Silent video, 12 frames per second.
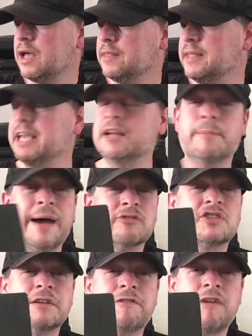The Inner
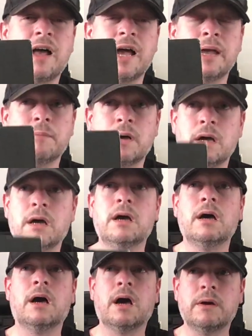Mounting Flame.
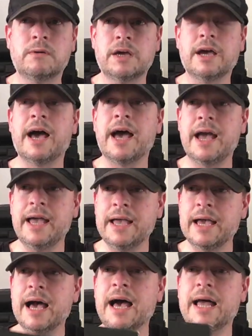
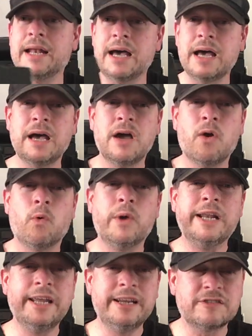Okay. And we
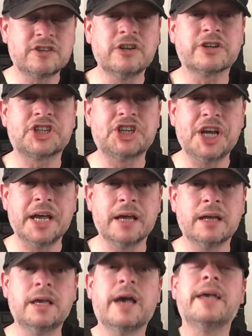need it to look shit.
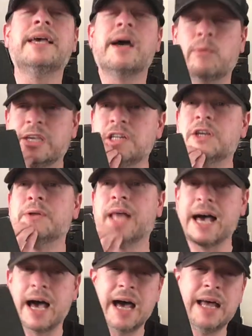Yeah, we can do
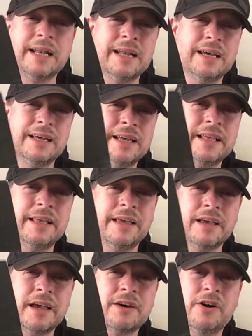that. And
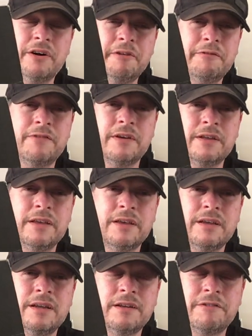it kind of
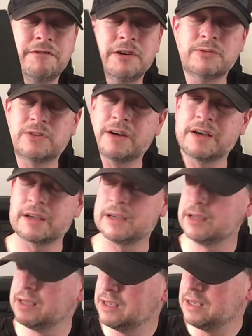feels like
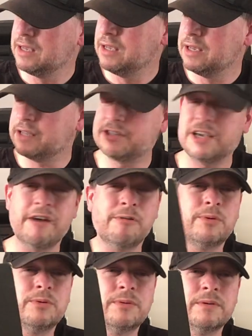a
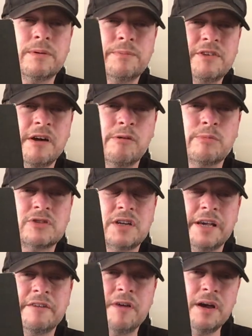terrible, terrible
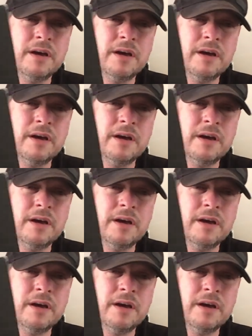sleeve.